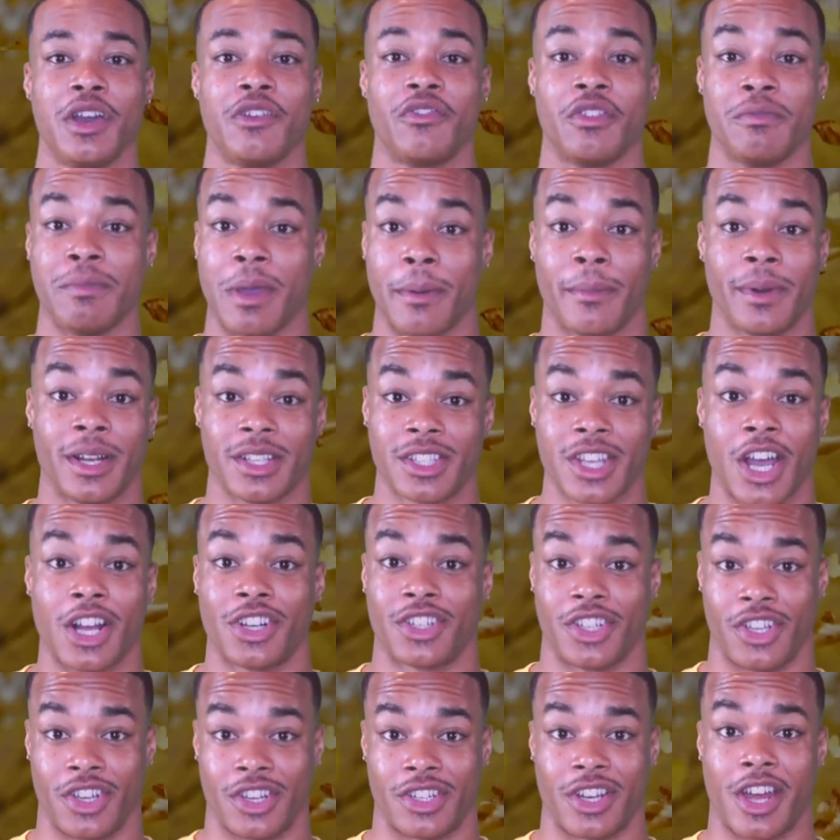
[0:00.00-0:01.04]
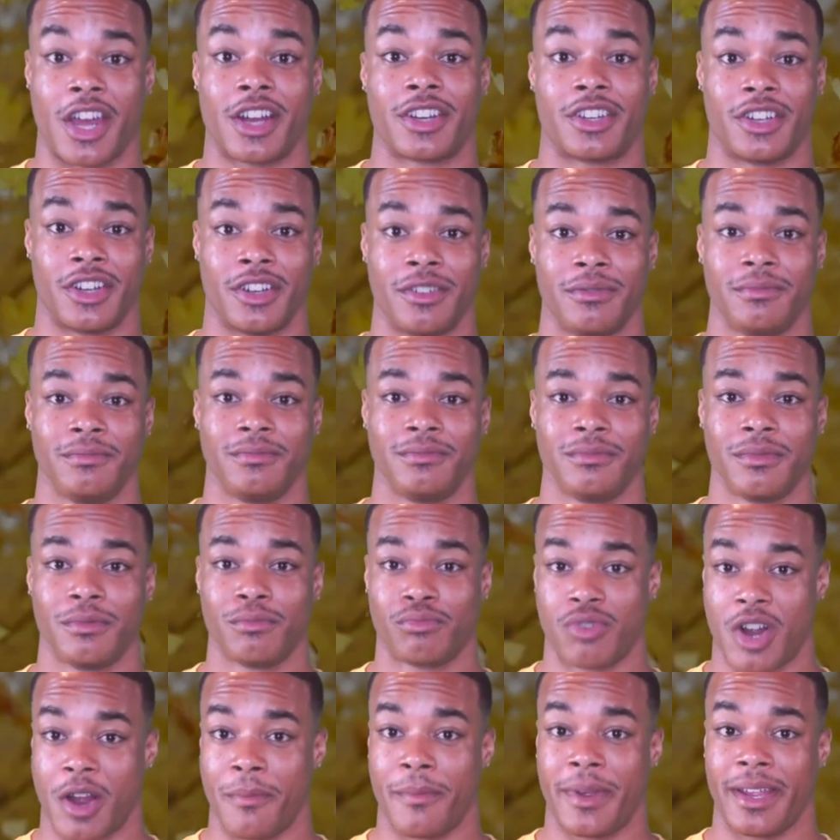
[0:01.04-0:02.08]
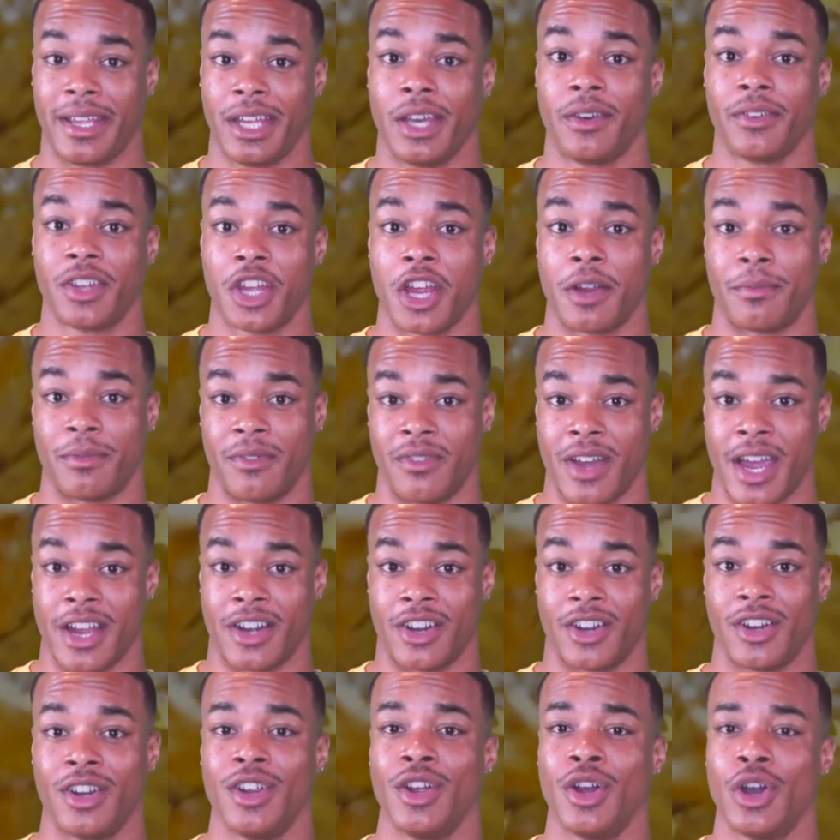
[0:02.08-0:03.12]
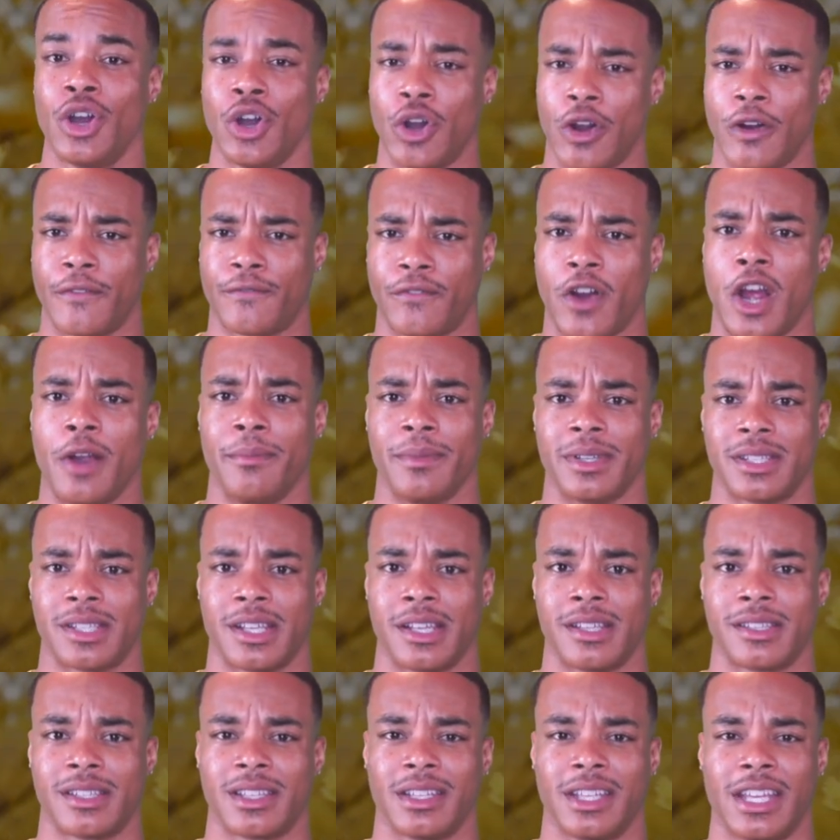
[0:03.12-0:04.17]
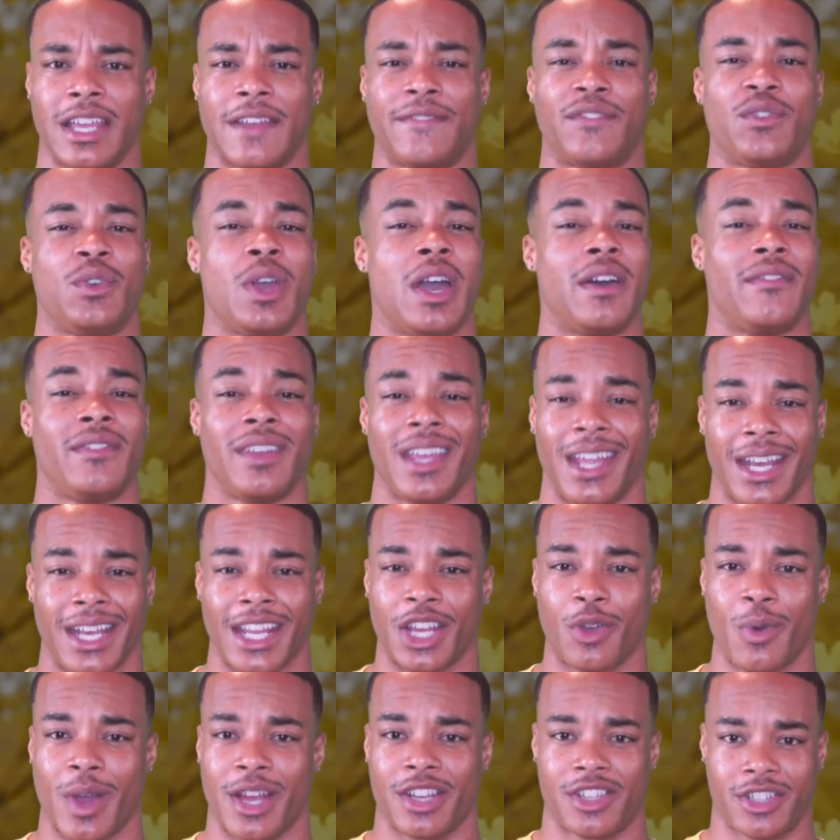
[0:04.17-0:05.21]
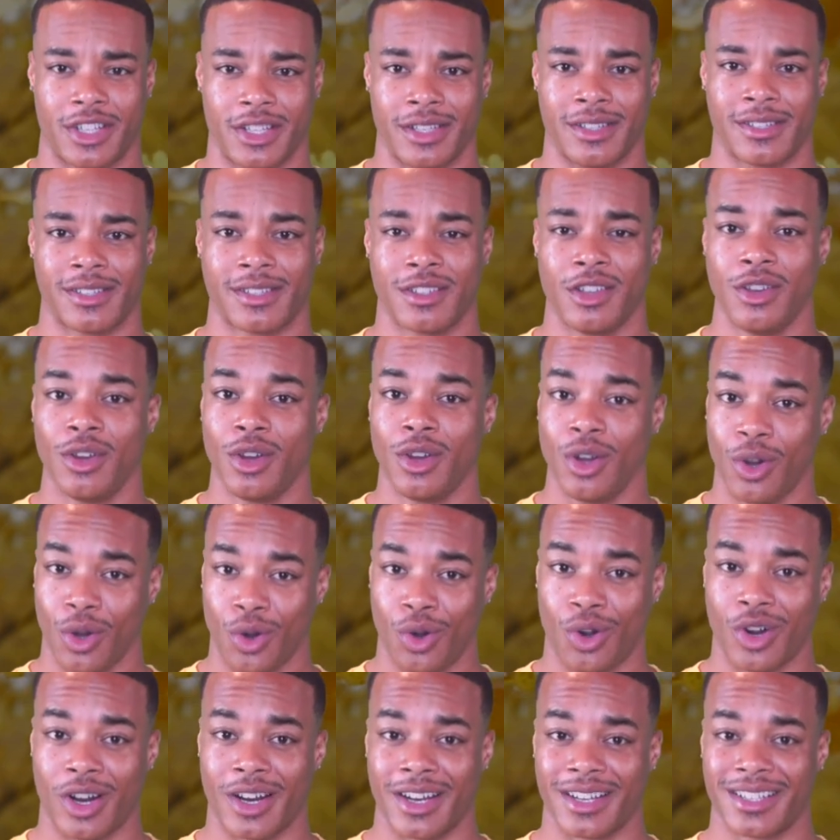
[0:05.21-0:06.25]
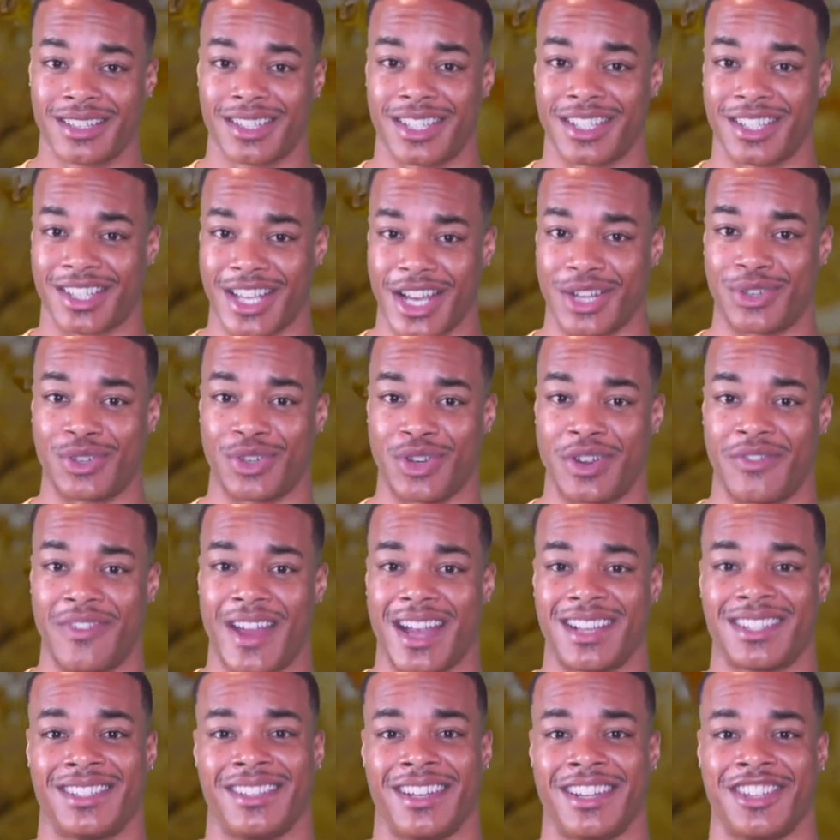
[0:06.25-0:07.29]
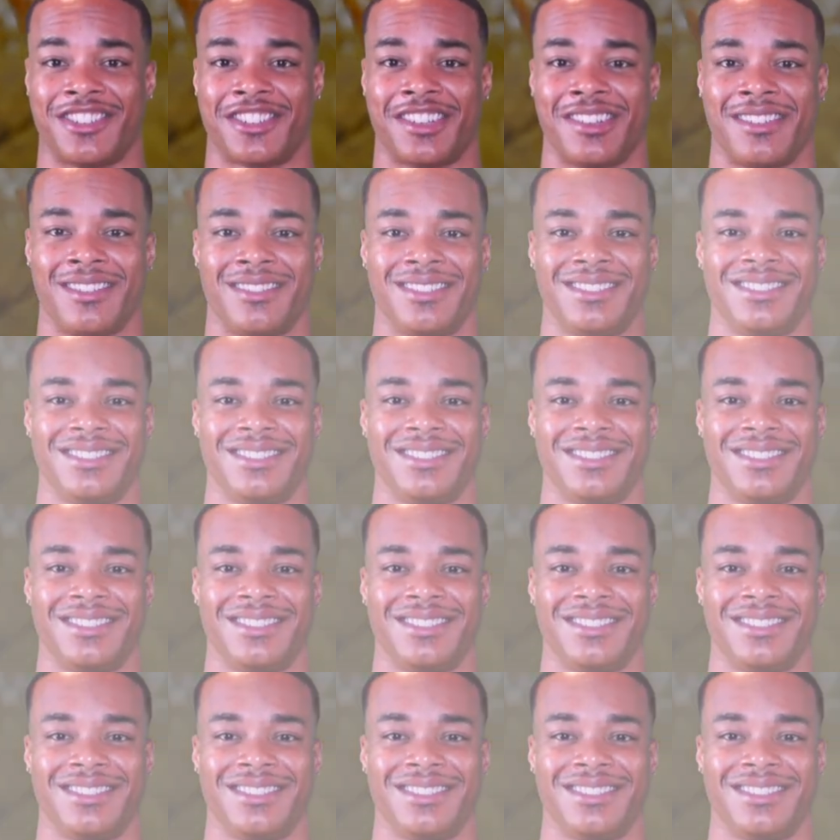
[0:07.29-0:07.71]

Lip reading: Remember to talk to your doctor, primary health care provider, or pharmacist if you have any questions or to schedule your vaccination.